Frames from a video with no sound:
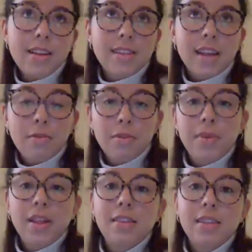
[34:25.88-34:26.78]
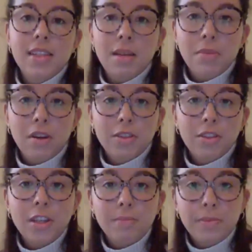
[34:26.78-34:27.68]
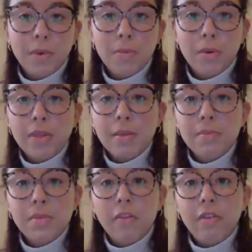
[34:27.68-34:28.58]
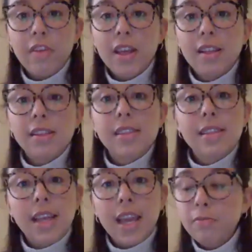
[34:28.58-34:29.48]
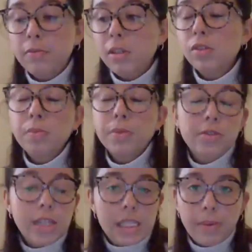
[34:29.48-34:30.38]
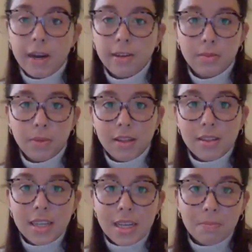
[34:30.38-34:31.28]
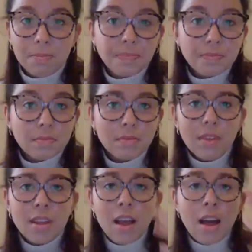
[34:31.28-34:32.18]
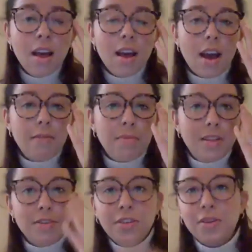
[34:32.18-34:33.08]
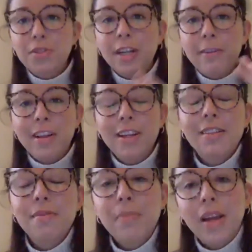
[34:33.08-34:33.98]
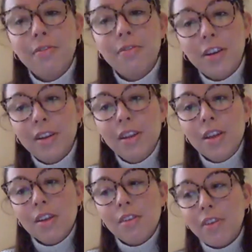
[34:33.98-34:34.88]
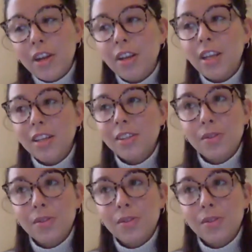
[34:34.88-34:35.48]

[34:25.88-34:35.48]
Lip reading: how you build a team long term. We want them to feel safe. We're super transparent with the team. I've been, sharing my funding